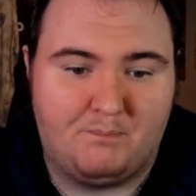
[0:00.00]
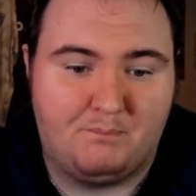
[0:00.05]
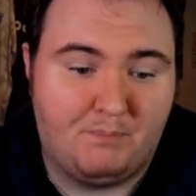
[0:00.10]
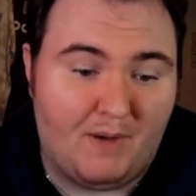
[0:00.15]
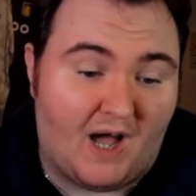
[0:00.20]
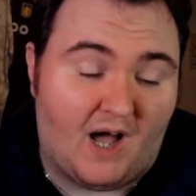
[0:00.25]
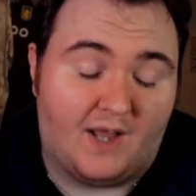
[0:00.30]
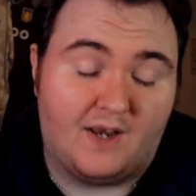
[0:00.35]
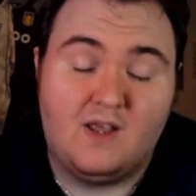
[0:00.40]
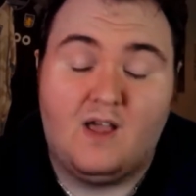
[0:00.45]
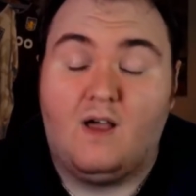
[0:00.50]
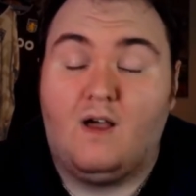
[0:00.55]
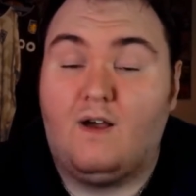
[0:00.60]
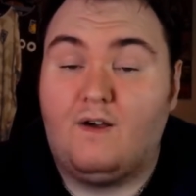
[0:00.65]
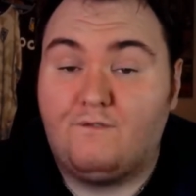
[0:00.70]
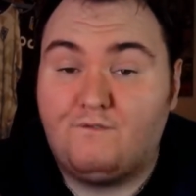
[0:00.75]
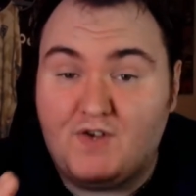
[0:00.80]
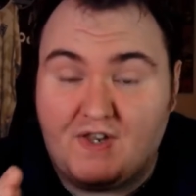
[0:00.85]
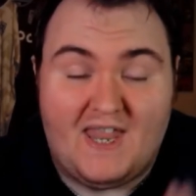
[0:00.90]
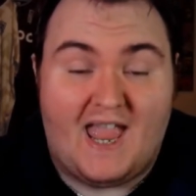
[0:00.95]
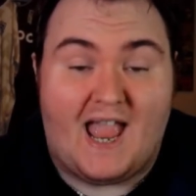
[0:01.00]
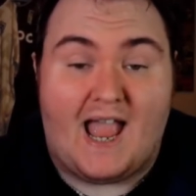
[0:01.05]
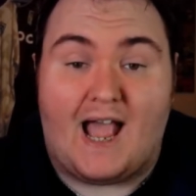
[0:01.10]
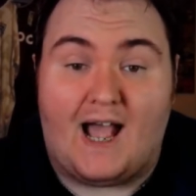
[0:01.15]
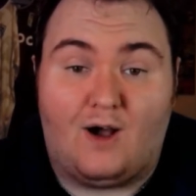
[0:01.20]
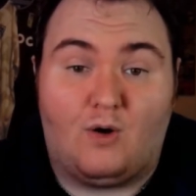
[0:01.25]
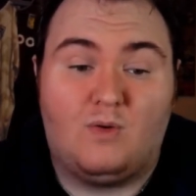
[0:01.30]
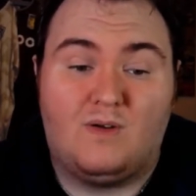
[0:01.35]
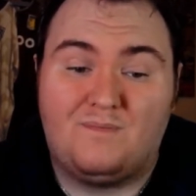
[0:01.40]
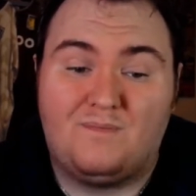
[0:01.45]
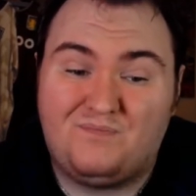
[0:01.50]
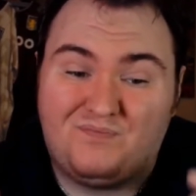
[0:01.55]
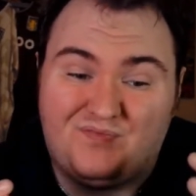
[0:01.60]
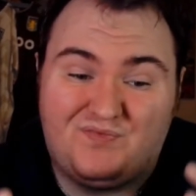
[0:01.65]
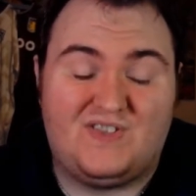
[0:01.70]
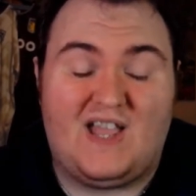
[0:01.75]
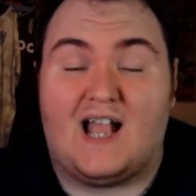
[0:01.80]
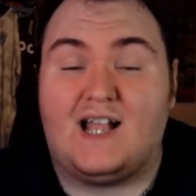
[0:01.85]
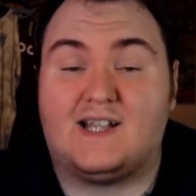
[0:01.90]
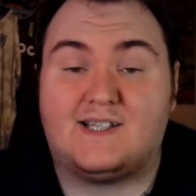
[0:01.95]
But for now,
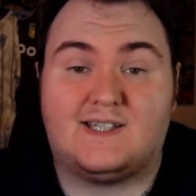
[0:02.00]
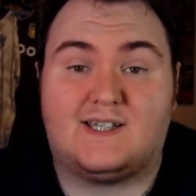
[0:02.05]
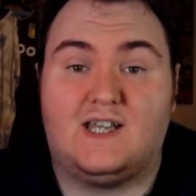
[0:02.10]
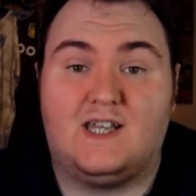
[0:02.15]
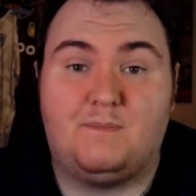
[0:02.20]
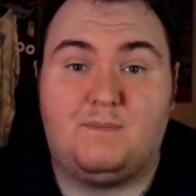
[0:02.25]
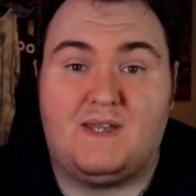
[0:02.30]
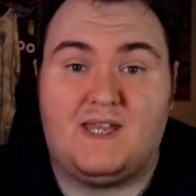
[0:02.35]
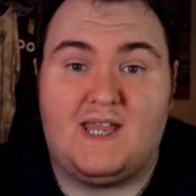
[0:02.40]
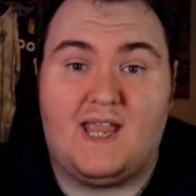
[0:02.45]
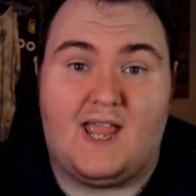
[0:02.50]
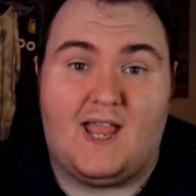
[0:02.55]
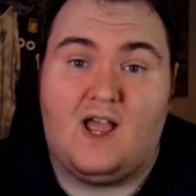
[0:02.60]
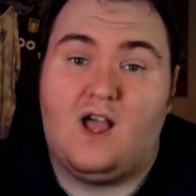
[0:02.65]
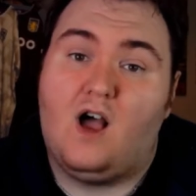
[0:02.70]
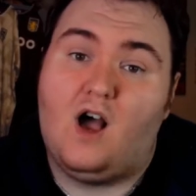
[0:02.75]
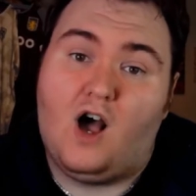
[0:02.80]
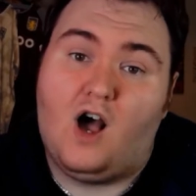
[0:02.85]
that's going to be it.